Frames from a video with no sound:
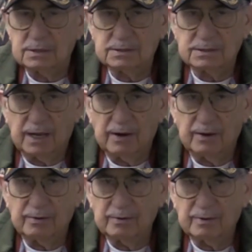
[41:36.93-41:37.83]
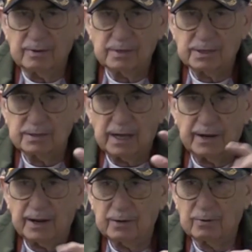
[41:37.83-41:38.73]
And then
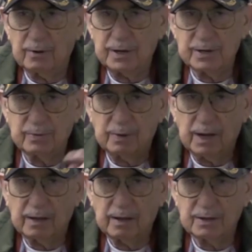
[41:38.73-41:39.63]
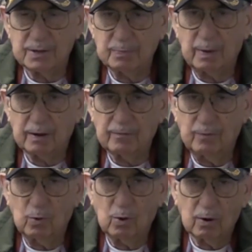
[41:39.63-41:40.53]
that increased when I got Spec
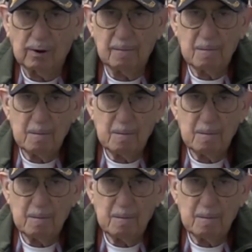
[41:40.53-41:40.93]
4.